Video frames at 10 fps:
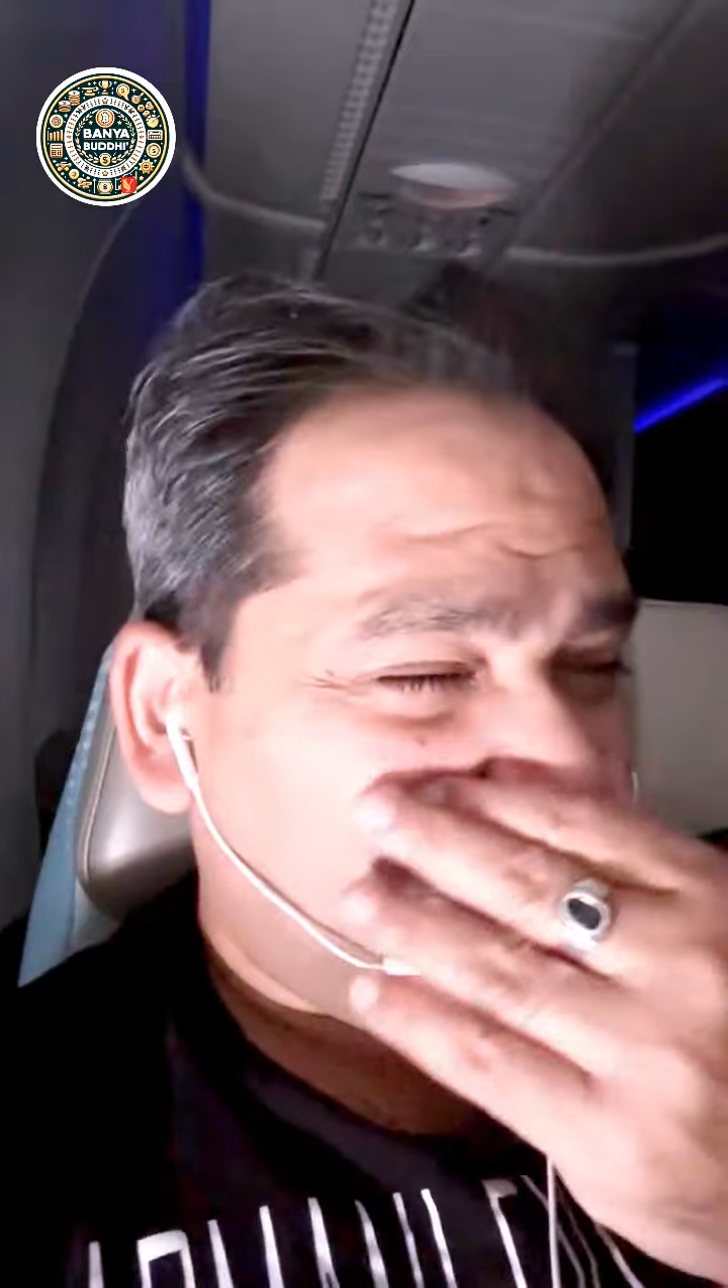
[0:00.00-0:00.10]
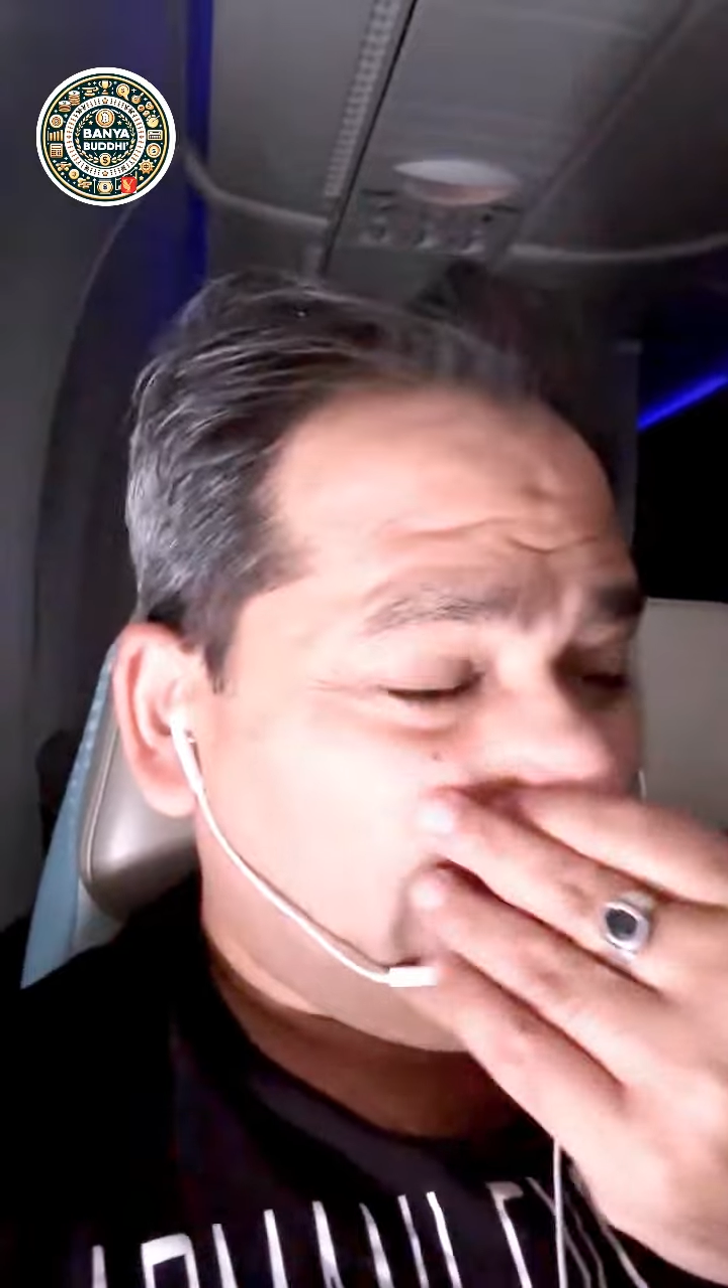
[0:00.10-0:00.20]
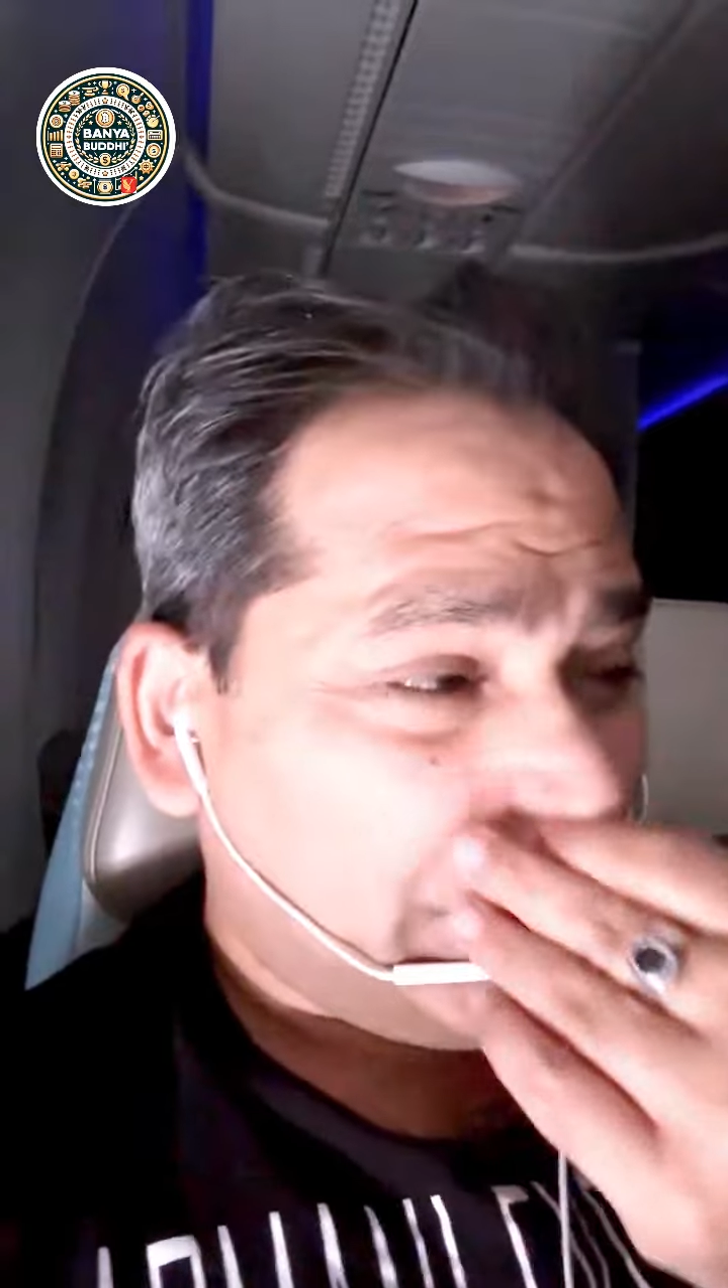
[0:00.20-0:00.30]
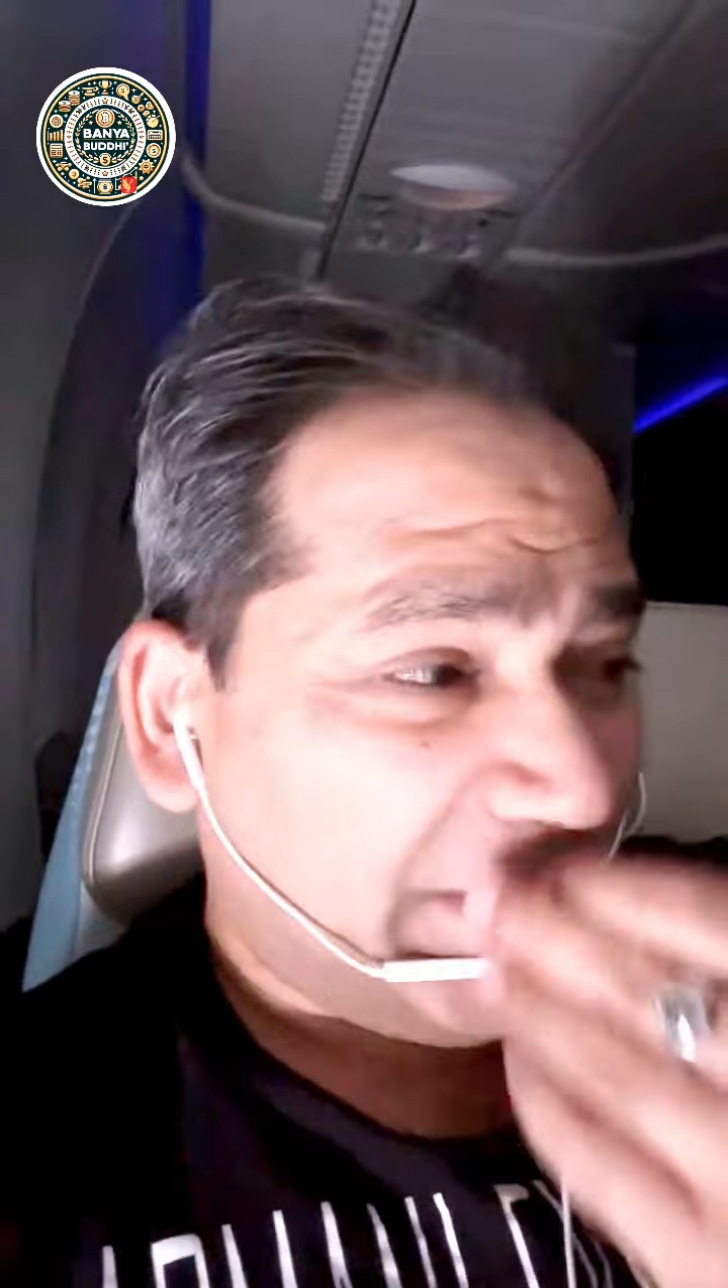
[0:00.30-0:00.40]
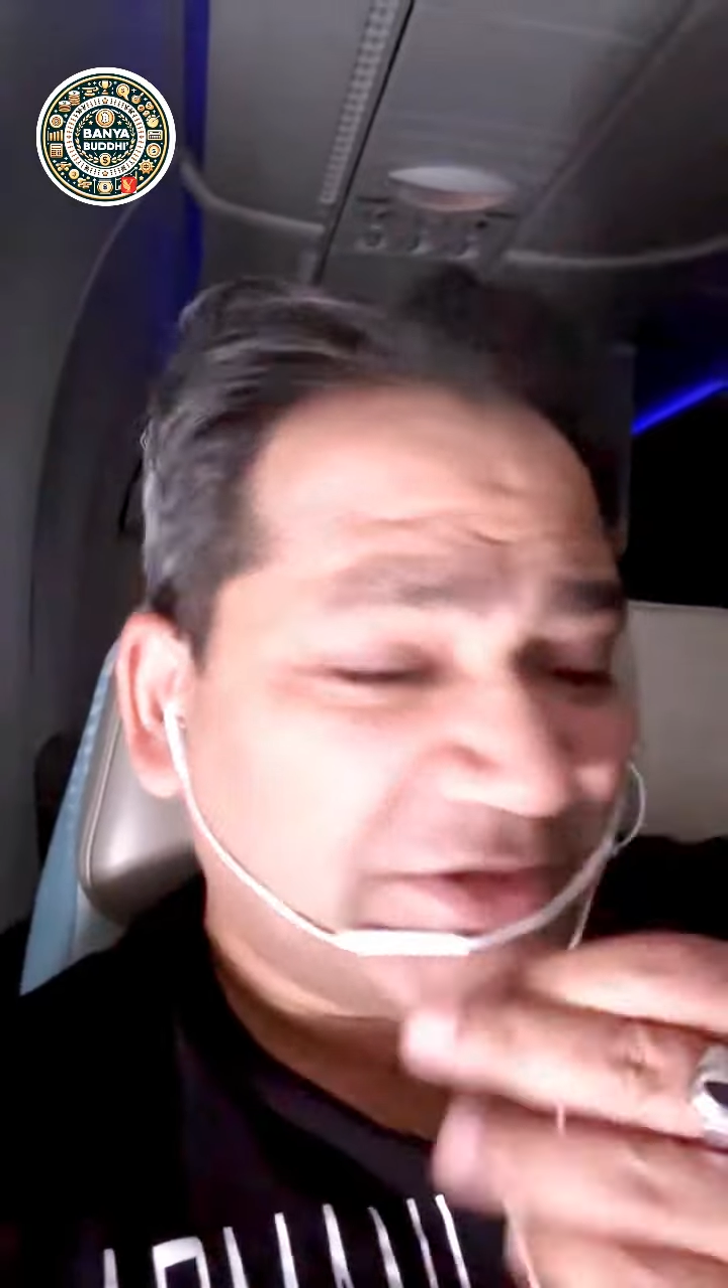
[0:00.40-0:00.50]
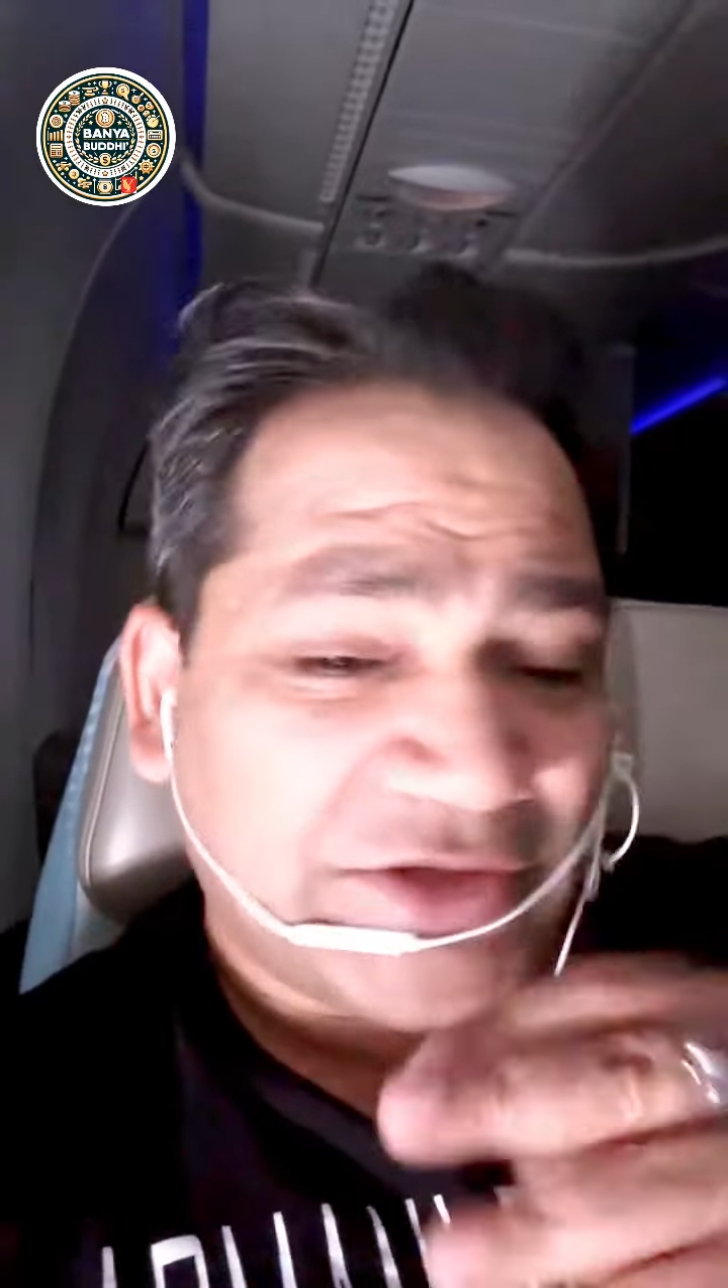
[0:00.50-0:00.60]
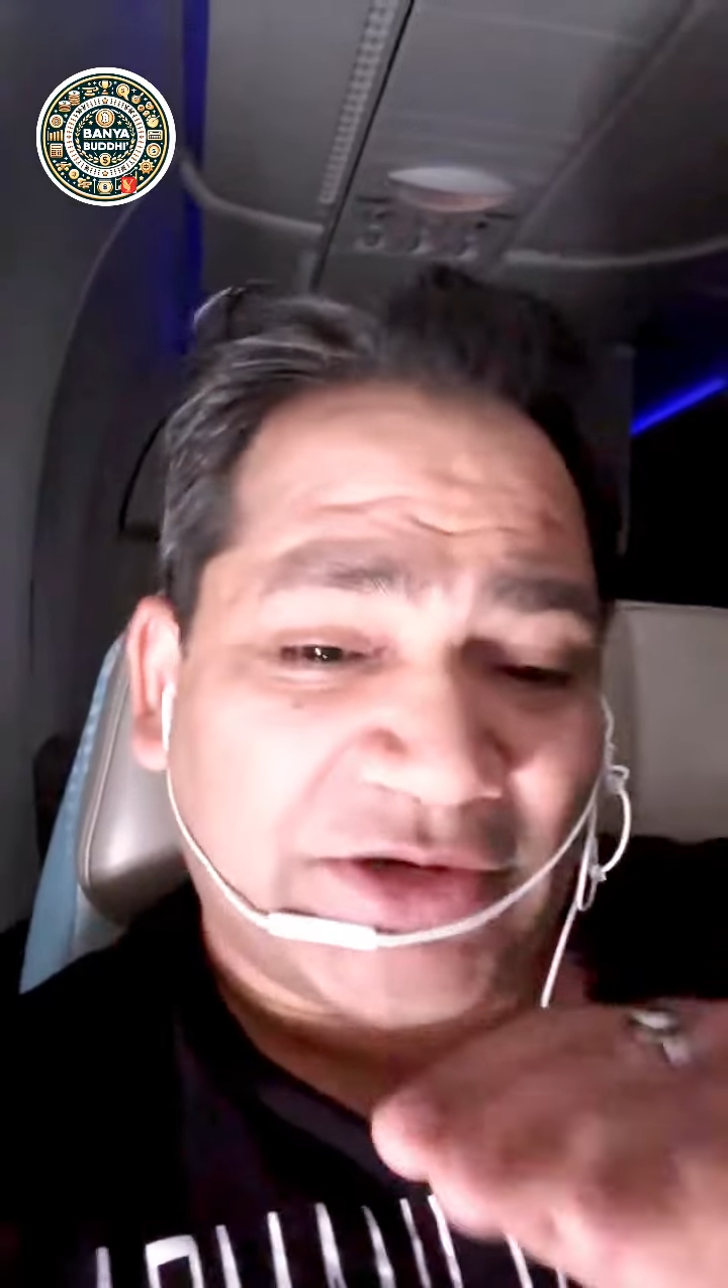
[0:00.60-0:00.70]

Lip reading: now let's say